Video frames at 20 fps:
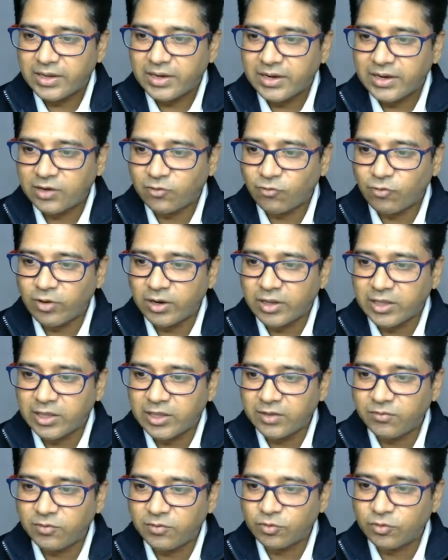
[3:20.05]
It will
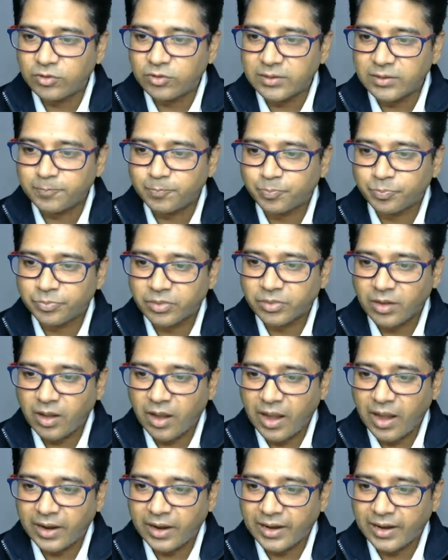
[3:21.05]
give you the
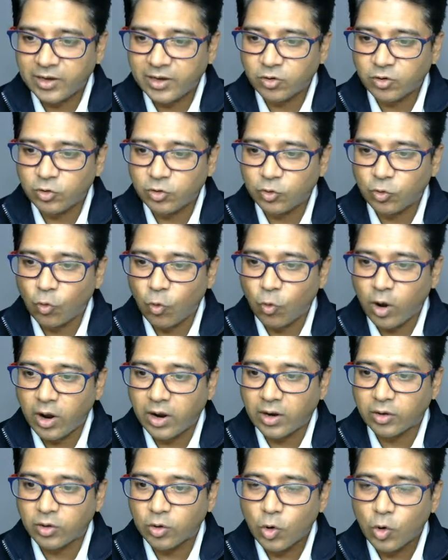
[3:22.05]
highlight. You
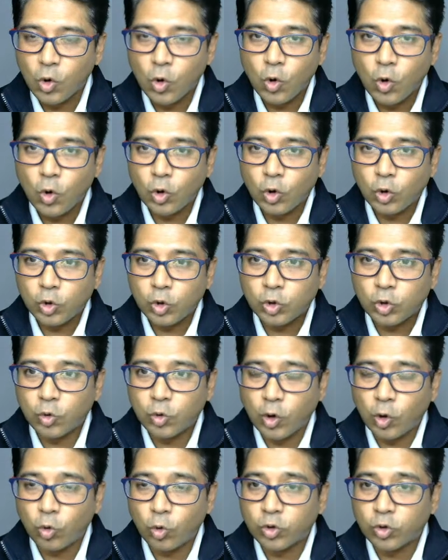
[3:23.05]
are
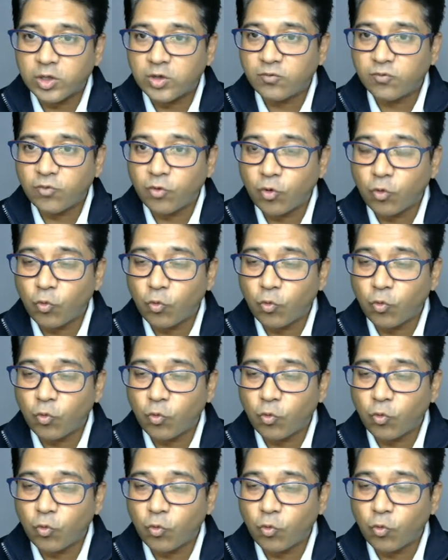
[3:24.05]
looking for